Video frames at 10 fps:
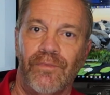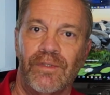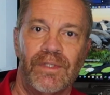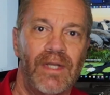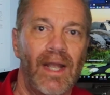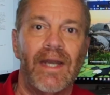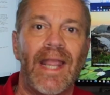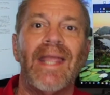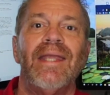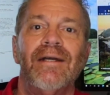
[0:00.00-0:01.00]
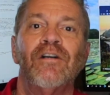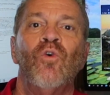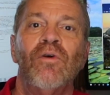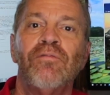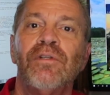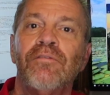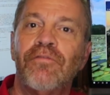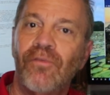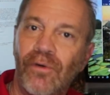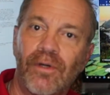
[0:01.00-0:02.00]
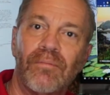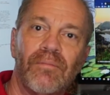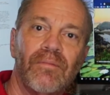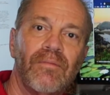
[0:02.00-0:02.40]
There's not a equivalent form.